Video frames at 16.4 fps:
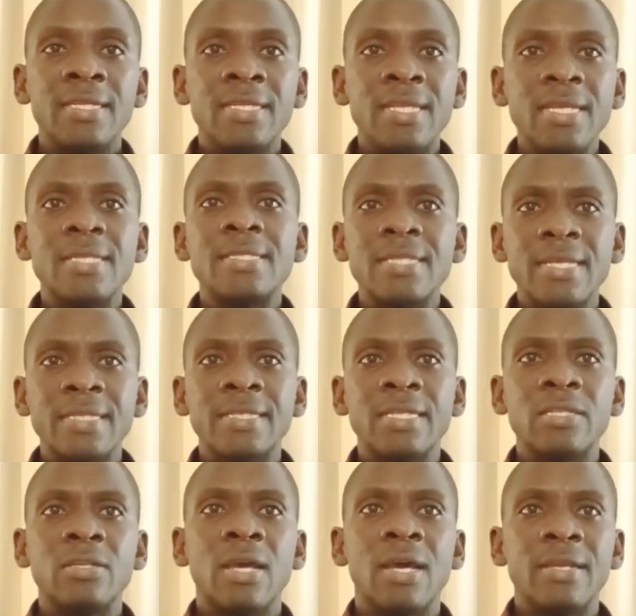
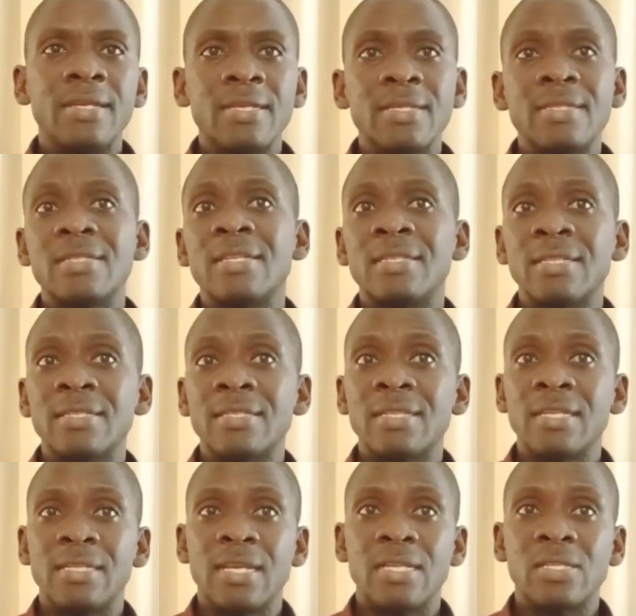designated uh, designated
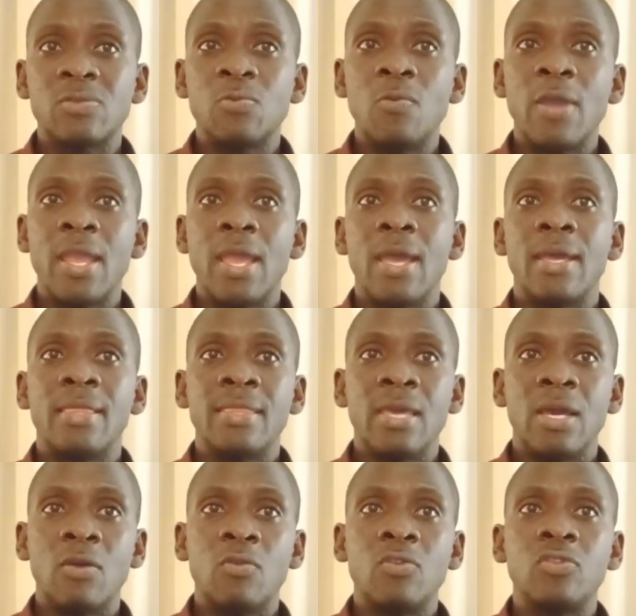centers where
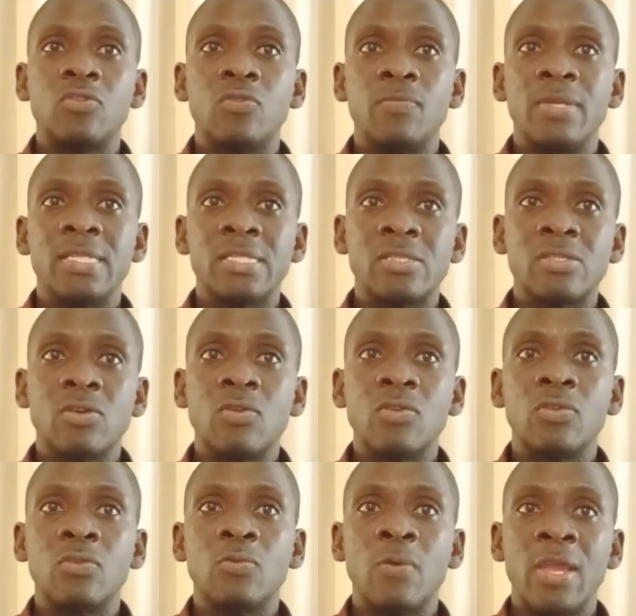they are going to be
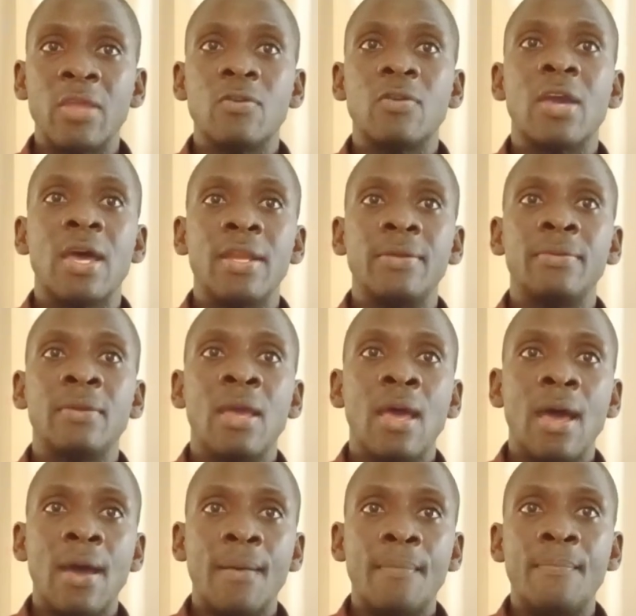sold, where you can
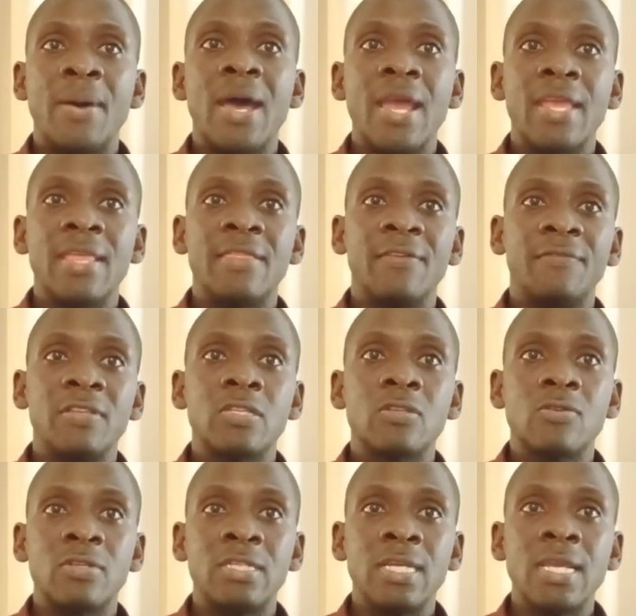uh, buy the
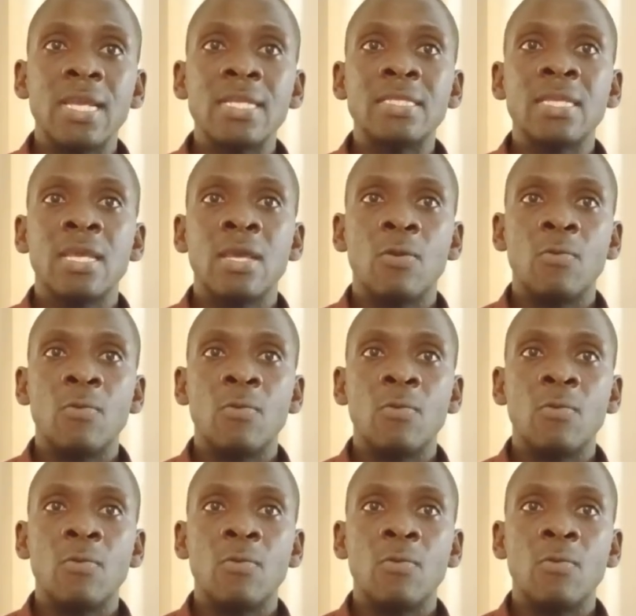physical tickets.